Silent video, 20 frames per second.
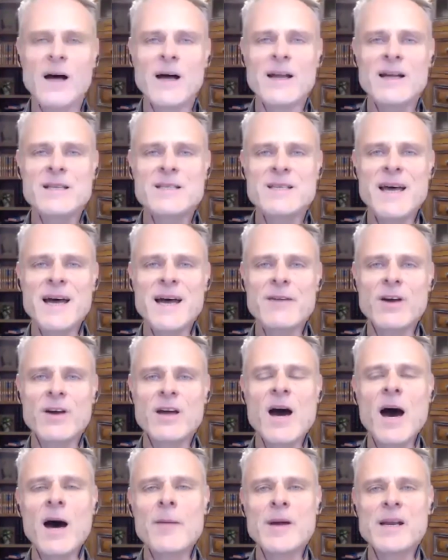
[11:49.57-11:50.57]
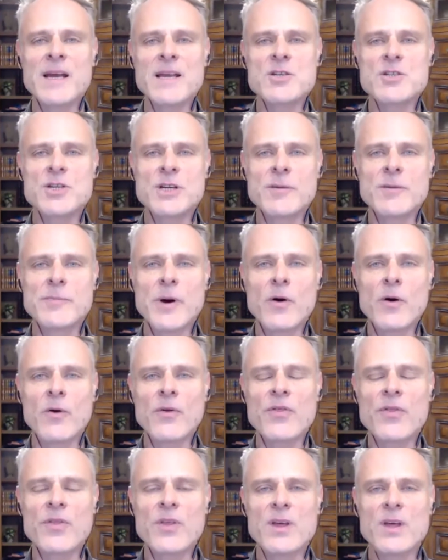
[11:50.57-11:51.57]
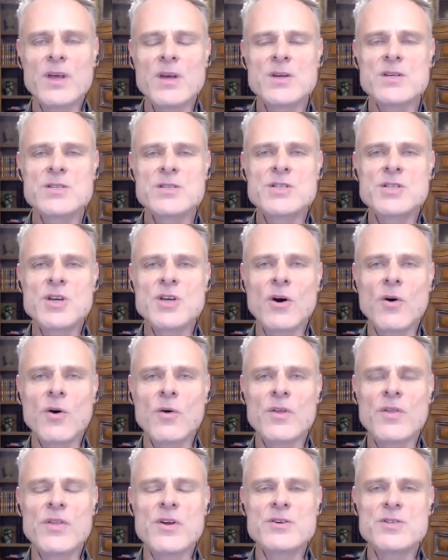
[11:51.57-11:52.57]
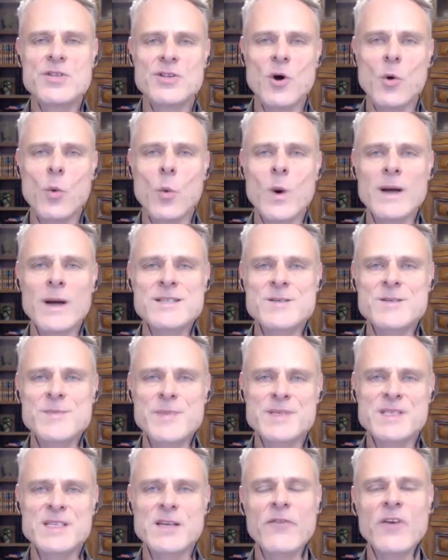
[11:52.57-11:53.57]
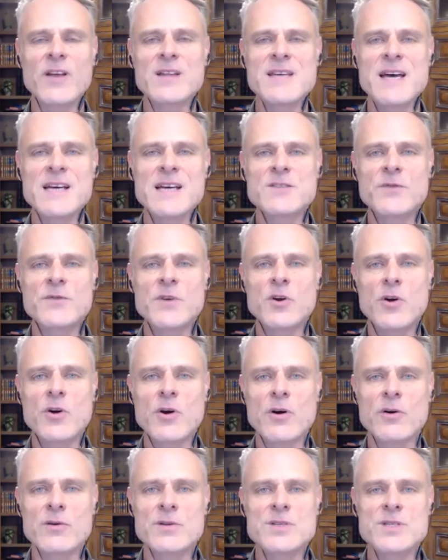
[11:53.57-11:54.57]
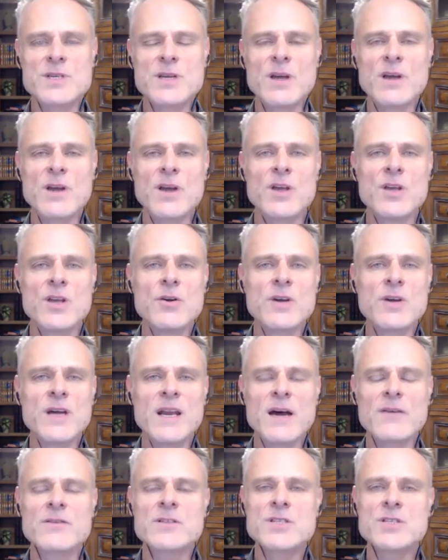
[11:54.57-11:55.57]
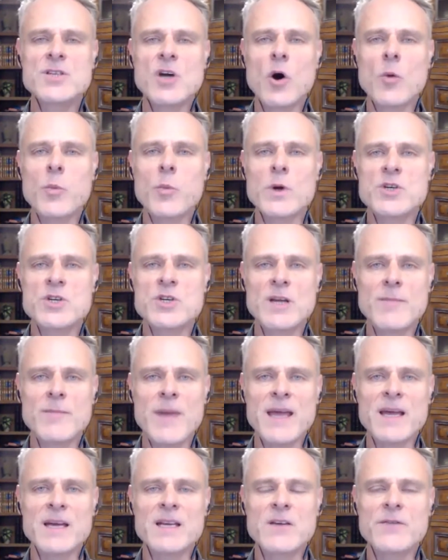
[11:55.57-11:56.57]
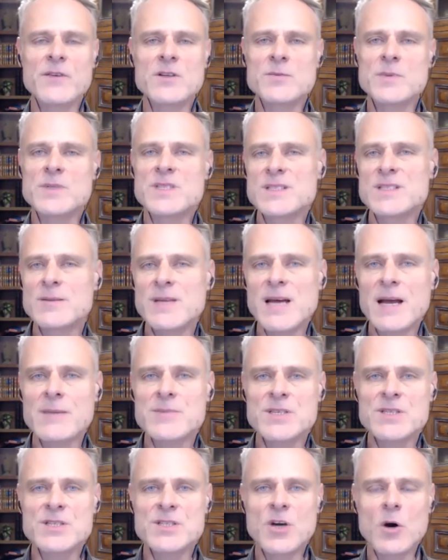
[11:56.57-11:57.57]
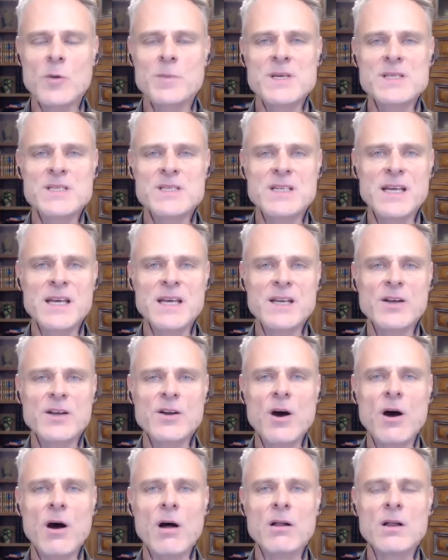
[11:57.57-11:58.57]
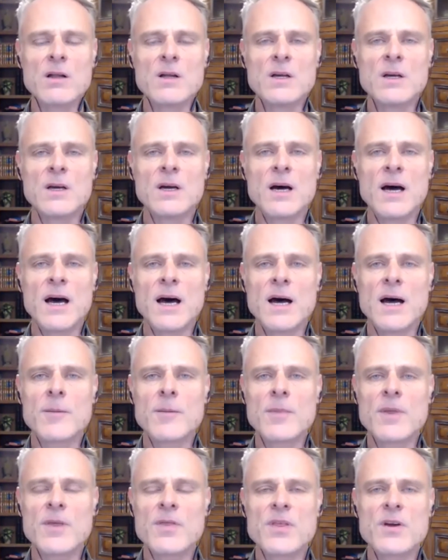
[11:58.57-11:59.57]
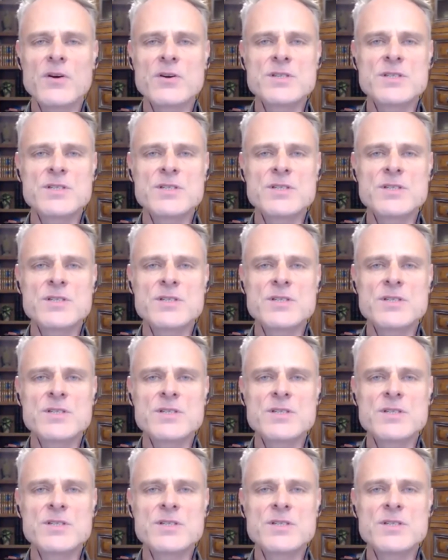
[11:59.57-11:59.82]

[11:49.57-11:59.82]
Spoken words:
it's kind of a combination of both. So there's no one specific test for Crohn's. You can have a scope which can make a difference, but sometimes the scope doesn't hit it all. There's